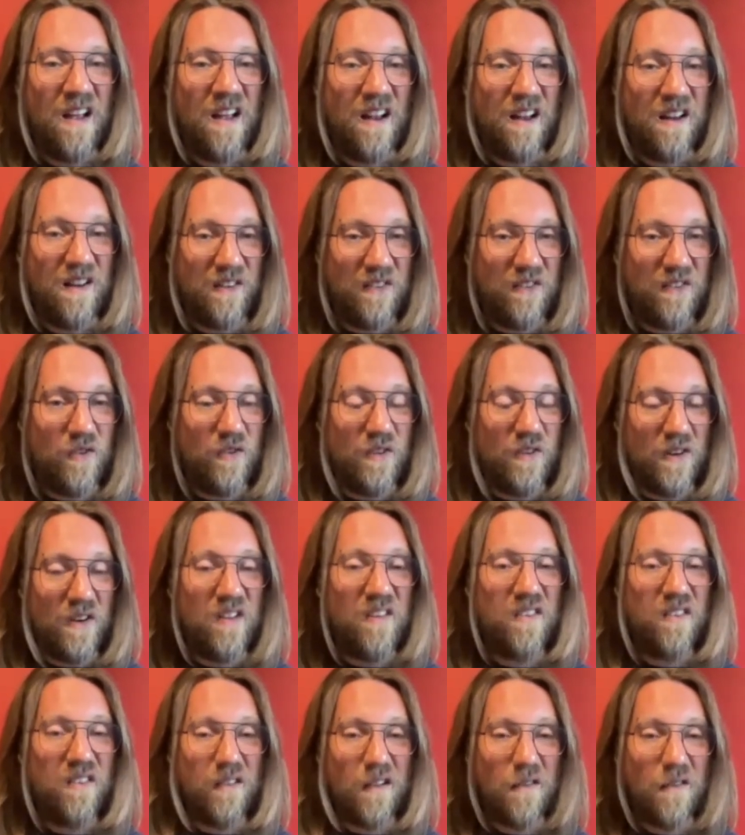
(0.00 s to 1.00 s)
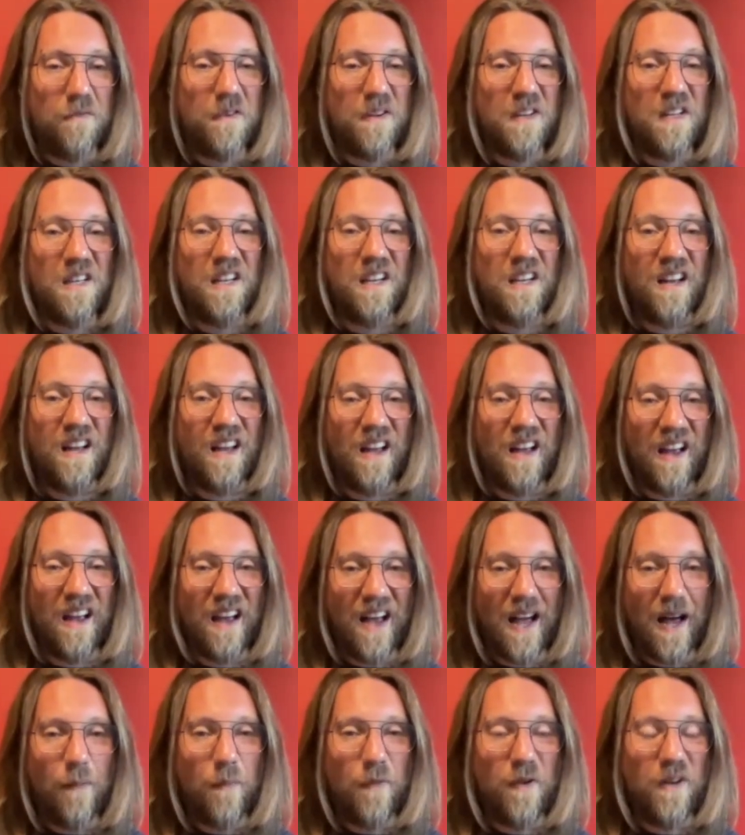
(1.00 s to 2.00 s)
And so there is nothing
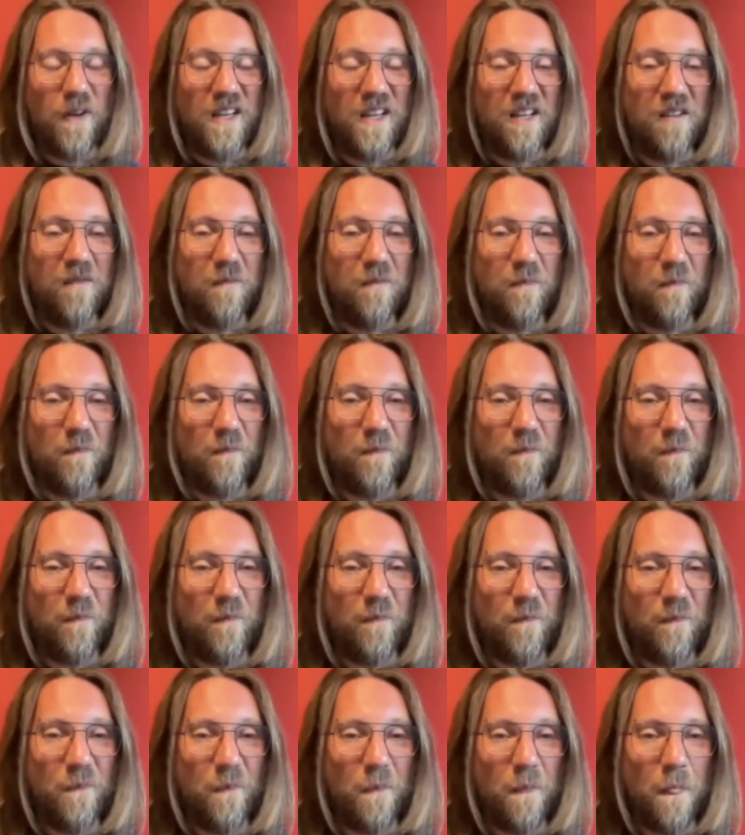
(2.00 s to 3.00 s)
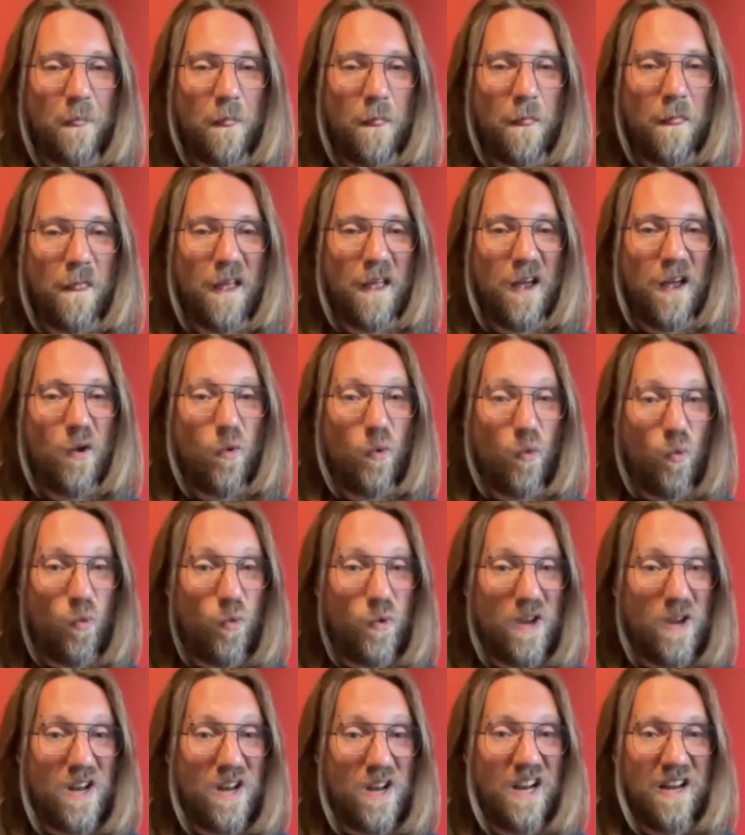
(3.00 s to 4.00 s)
happening.
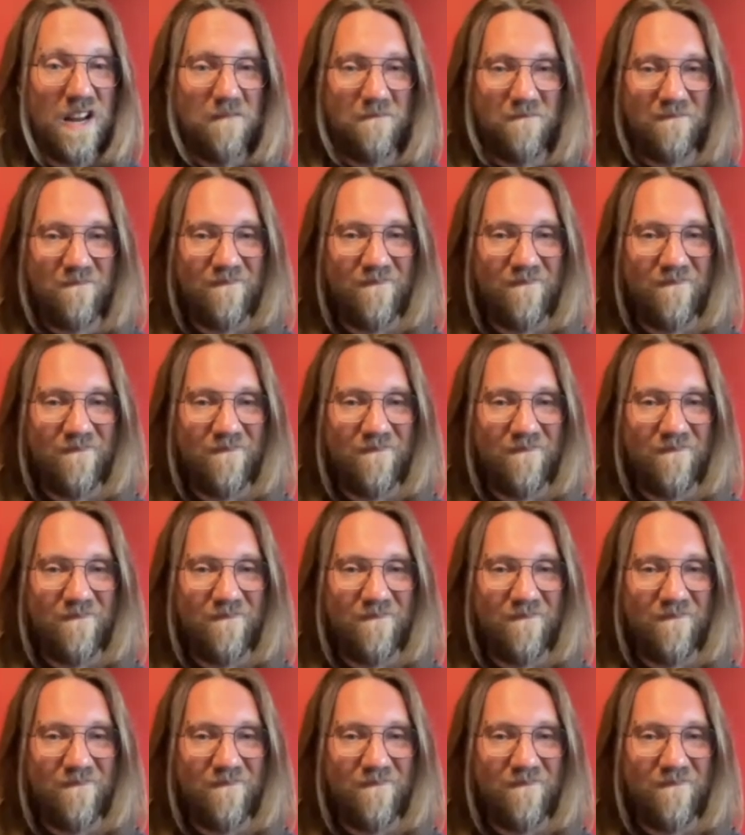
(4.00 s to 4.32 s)
Really.